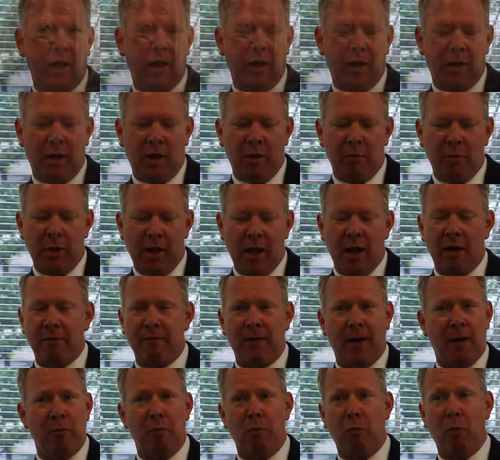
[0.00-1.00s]
I mean,
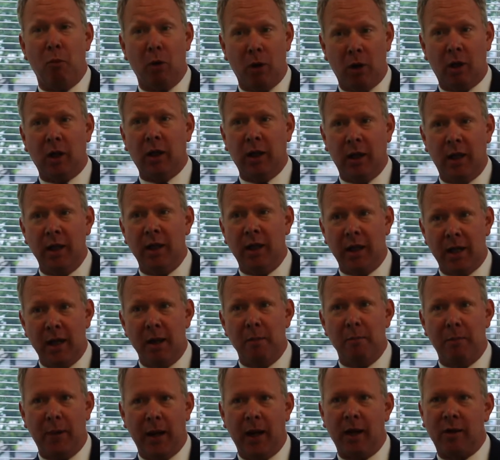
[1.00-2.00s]
FM will
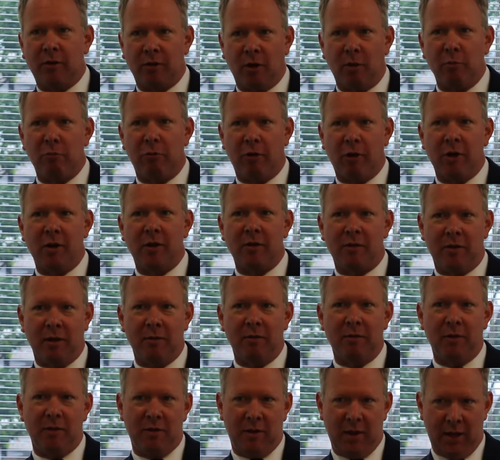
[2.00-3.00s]
clearly impact on
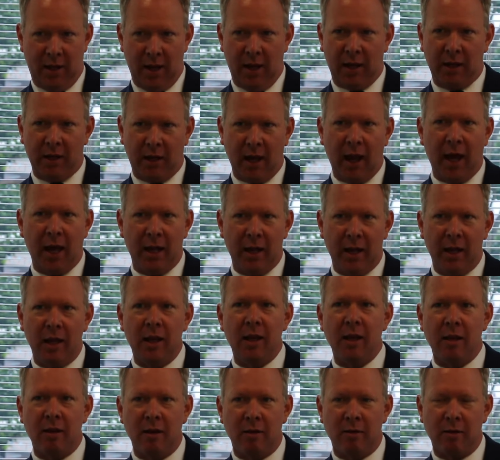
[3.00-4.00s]
productivity and can
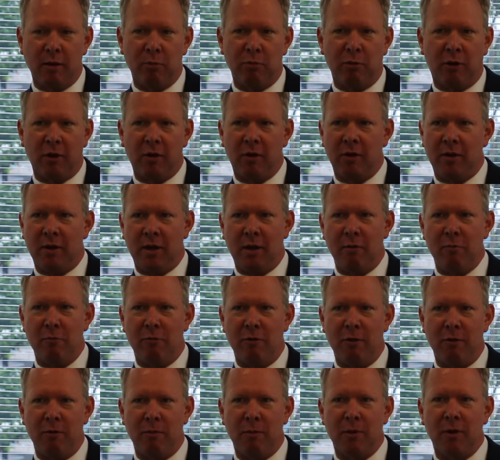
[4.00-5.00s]
lead to productivity
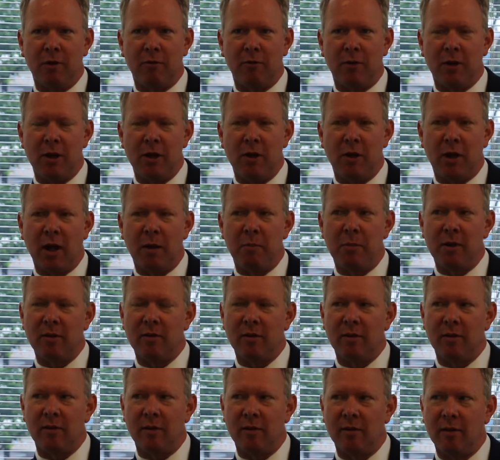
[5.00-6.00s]
improvements for UK
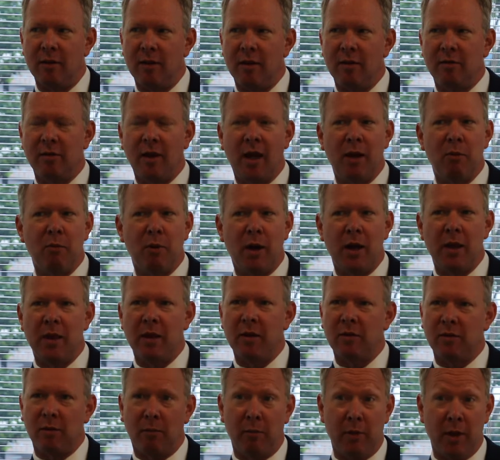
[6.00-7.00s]
businesses in the same way
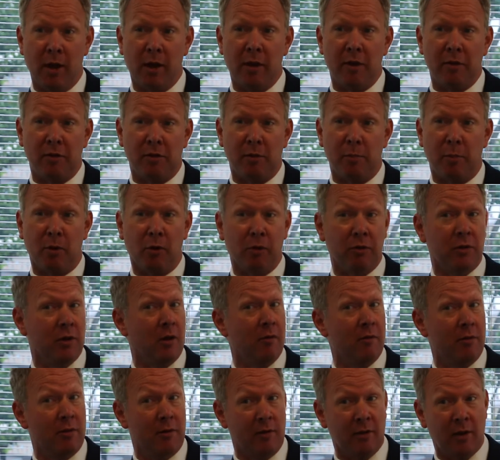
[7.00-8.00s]
that some of the other support
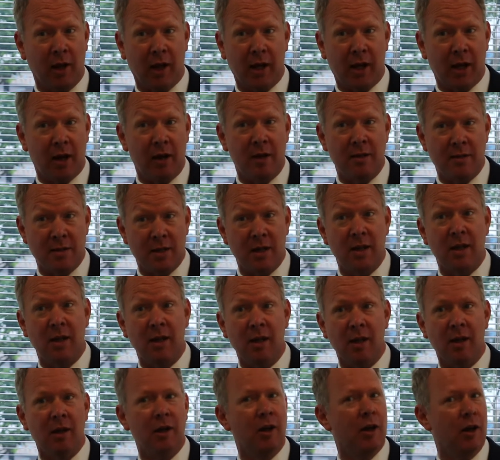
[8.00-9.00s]
services like
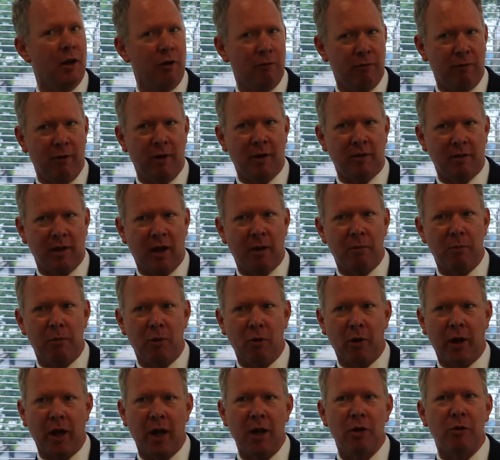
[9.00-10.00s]
IT, for
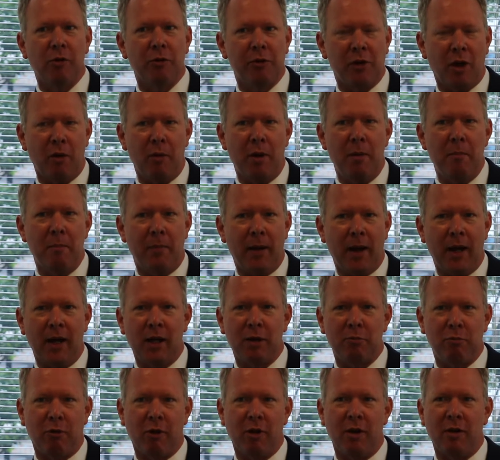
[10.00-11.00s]
example, can also
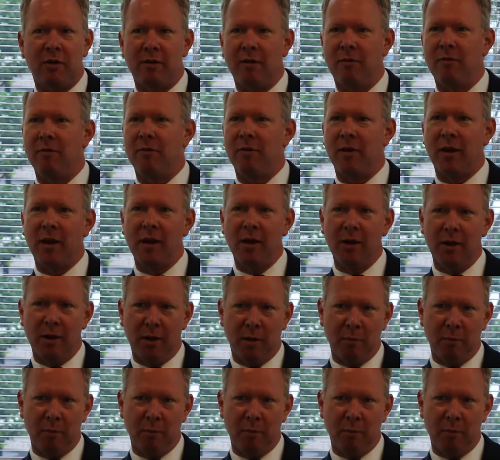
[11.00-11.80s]
impact productivity